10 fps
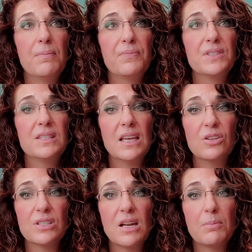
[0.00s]

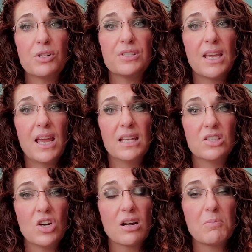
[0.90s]
sales numbers and
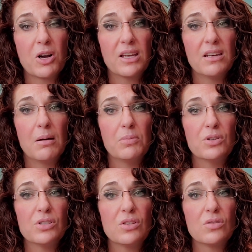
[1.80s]
stock market
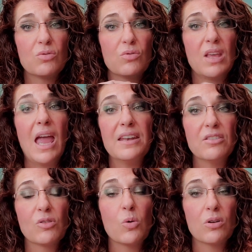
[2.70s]
numbers through the end
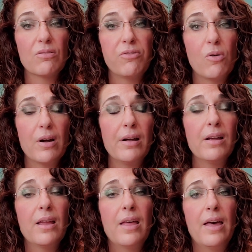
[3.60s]
of quarter four
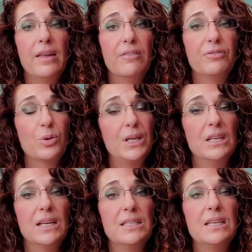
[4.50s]
of
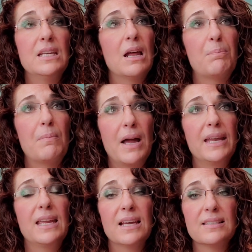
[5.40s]
2019, my
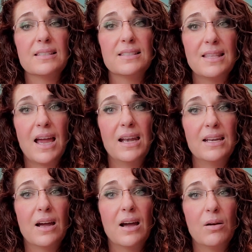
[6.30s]
guess is that
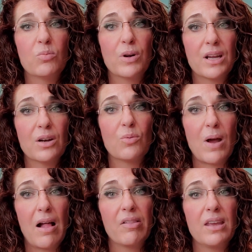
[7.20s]
we're going to
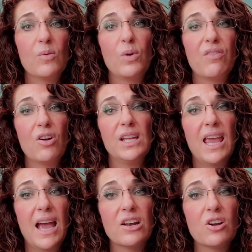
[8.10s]
rally. We've already
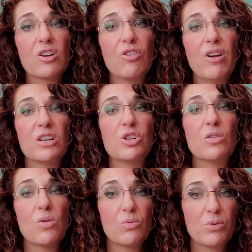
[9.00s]
had our correction,
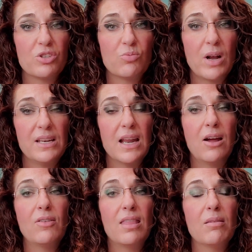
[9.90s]
or we're right
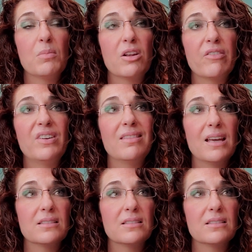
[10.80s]
now in the middle of it.